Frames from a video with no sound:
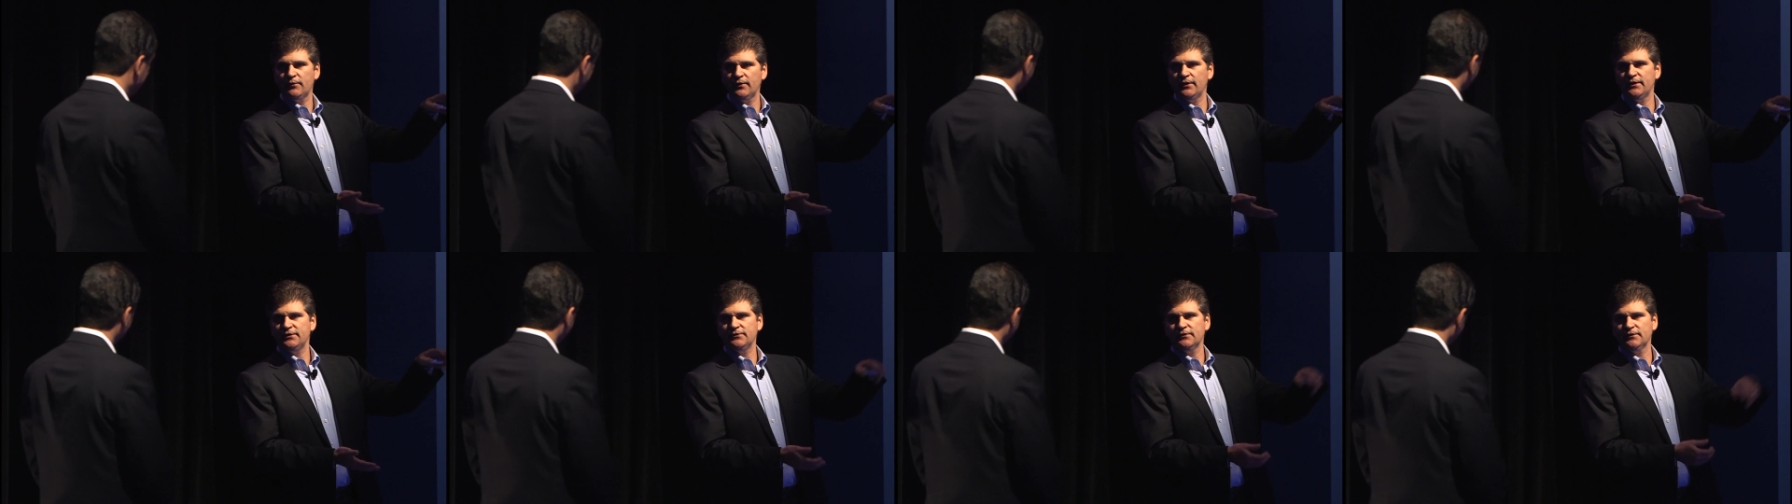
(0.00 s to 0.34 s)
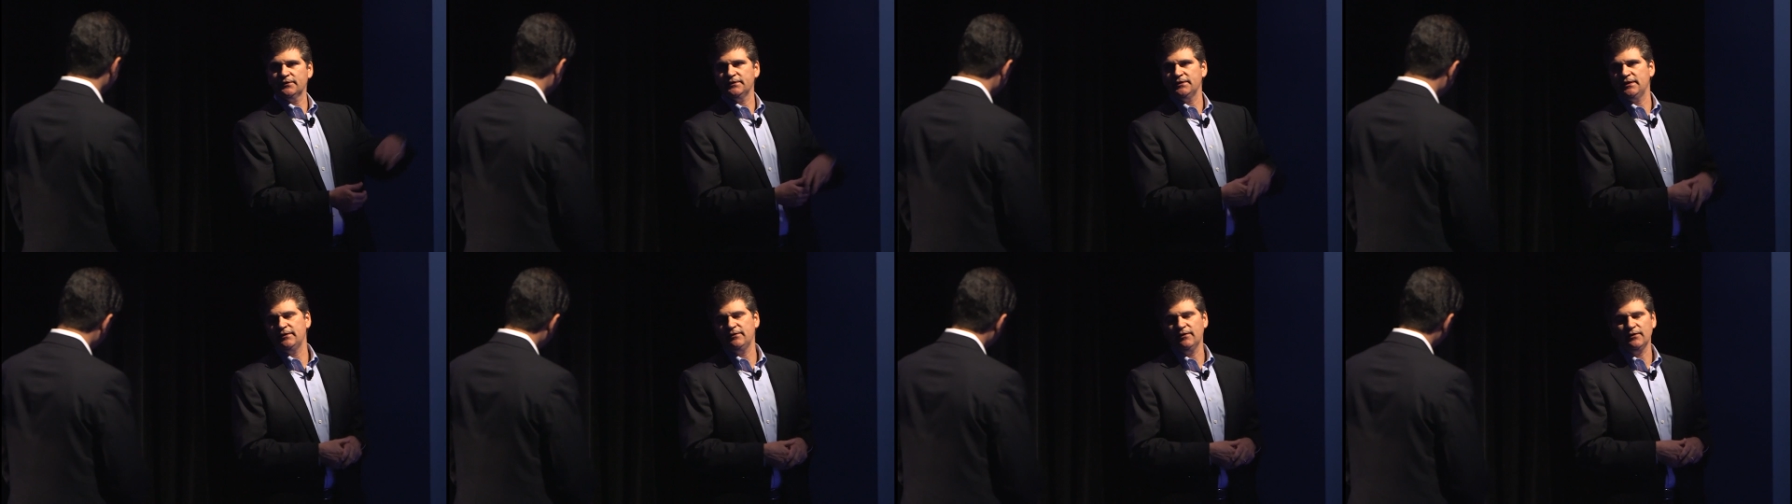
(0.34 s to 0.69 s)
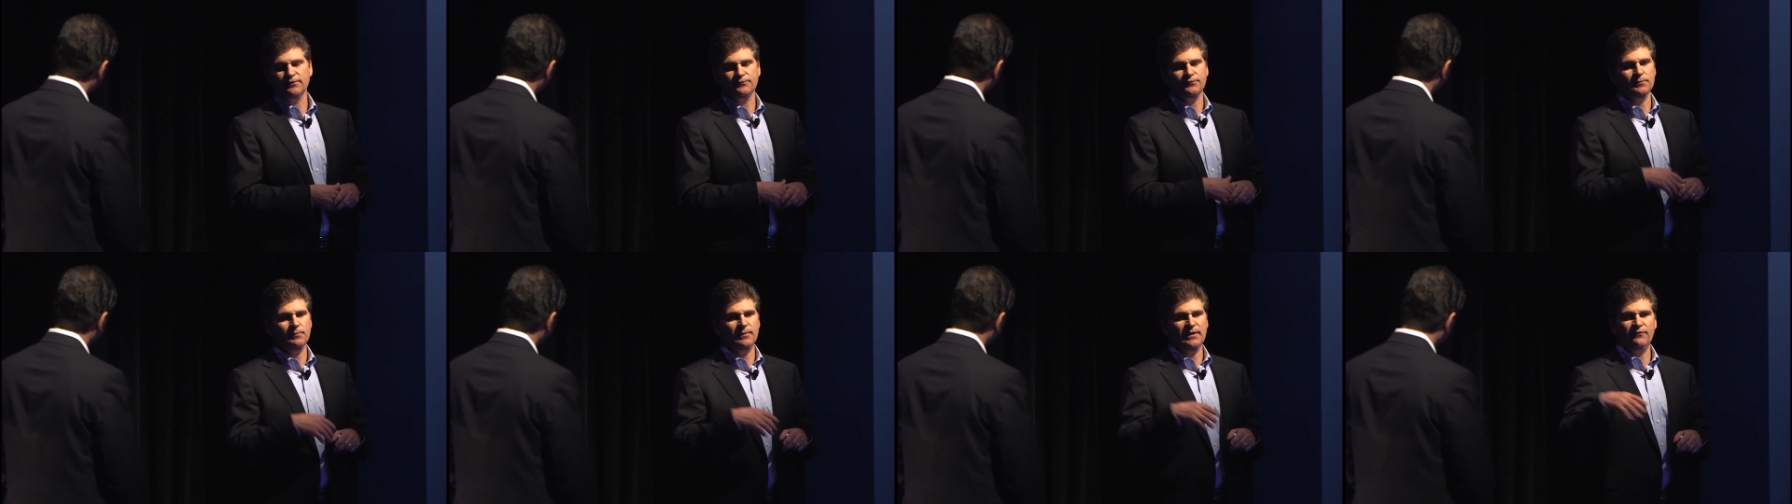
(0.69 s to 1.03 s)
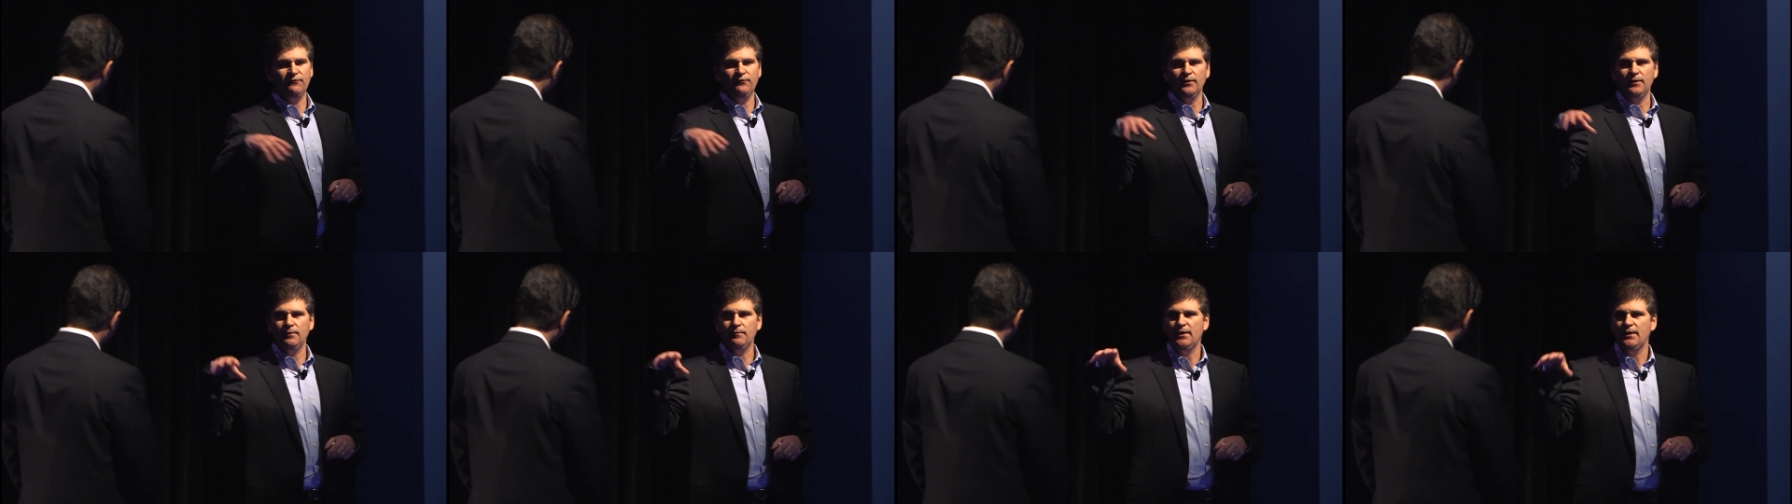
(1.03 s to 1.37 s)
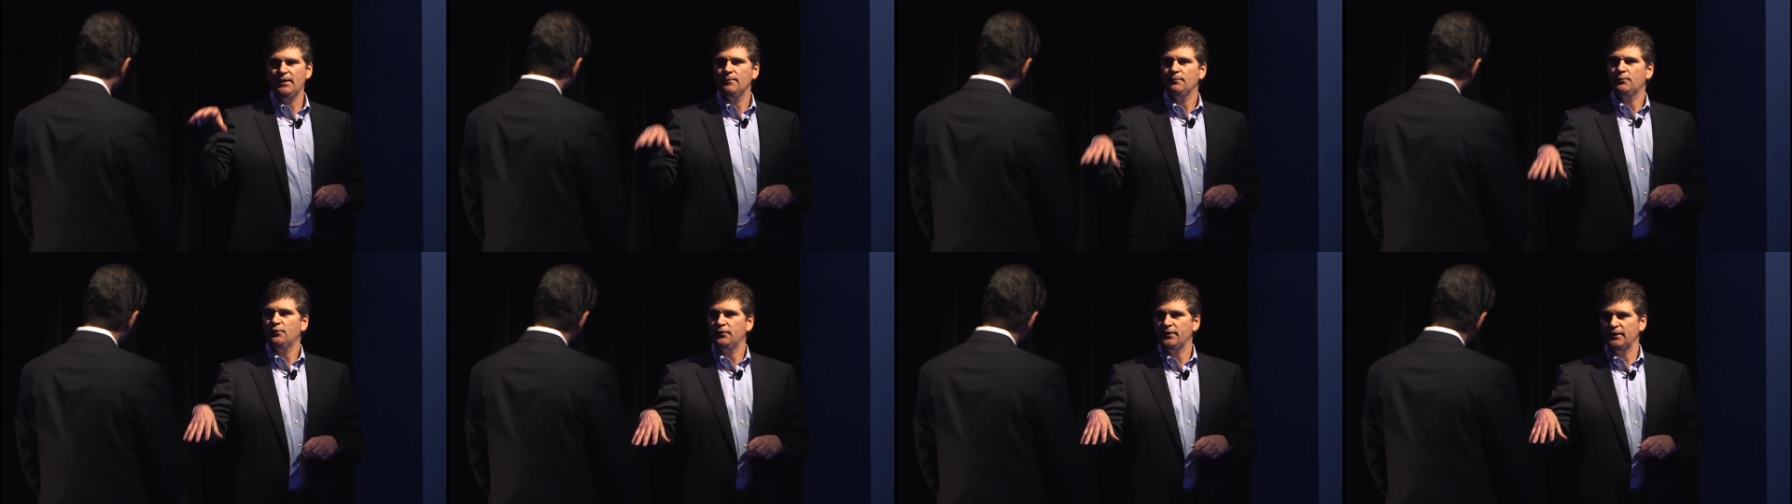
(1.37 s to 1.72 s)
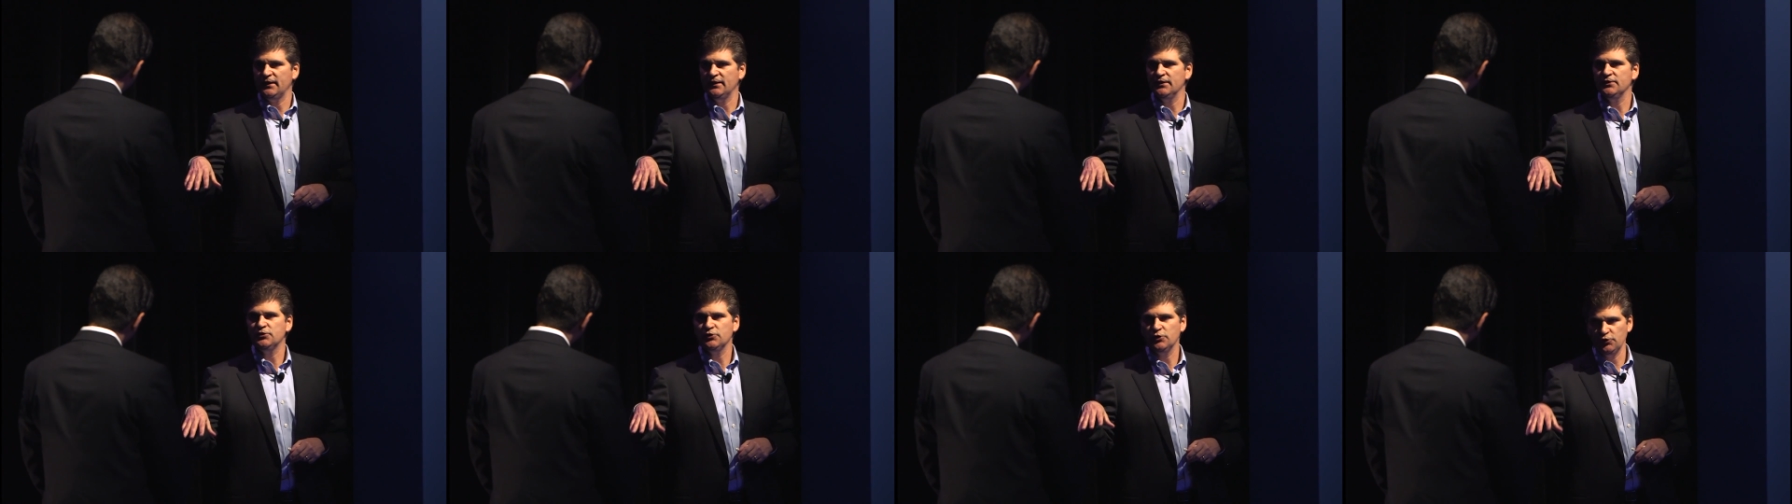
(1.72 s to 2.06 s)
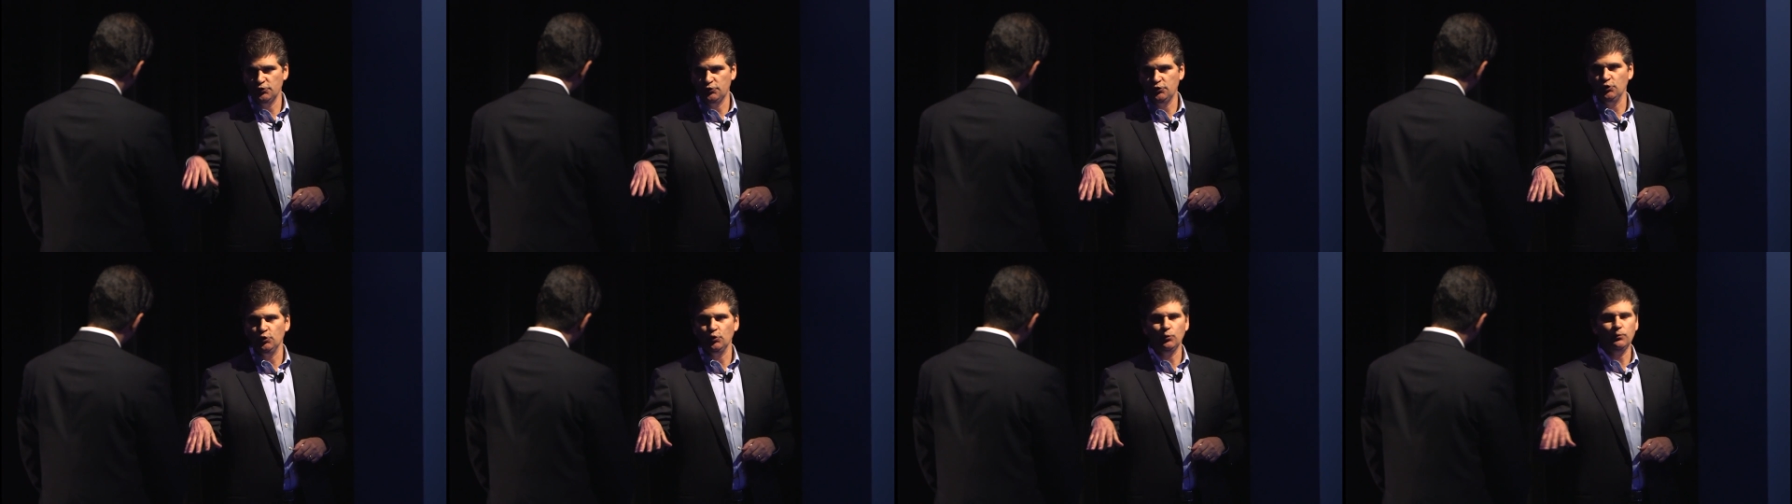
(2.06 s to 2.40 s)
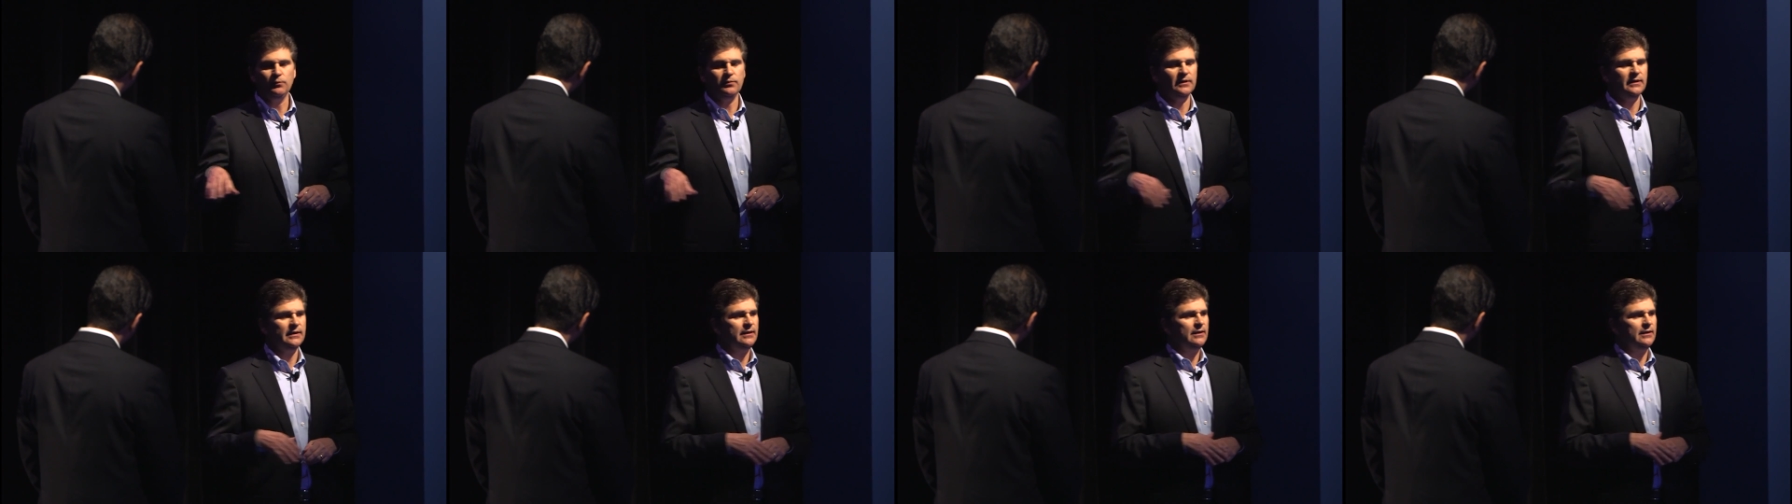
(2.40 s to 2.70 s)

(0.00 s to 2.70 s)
credit card data off the mainframe, putting it into Hadoop.